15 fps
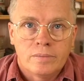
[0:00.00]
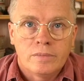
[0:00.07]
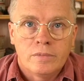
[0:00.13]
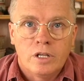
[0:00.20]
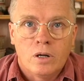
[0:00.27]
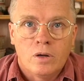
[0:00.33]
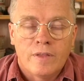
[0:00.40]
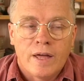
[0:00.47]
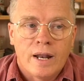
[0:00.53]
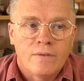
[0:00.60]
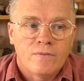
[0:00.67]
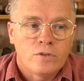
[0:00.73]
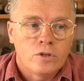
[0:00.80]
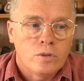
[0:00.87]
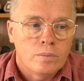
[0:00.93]
you know, that have
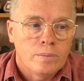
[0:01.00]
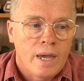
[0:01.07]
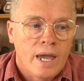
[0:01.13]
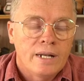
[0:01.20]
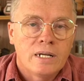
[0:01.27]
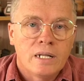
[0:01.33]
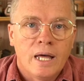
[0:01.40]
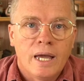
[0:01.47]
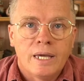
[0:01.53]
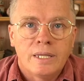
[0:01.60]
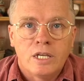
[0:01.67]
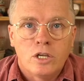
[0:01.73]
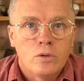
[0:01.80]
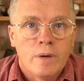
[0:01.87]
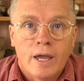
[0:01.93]
made clay in the
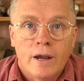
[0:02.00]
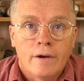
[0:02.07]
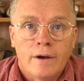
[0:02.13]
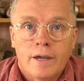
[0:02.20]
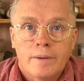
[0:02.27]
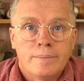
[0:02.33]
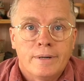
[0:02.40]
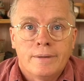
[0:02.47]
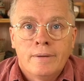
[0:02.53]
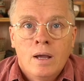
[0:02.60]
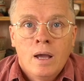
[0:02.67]
Yuma area, but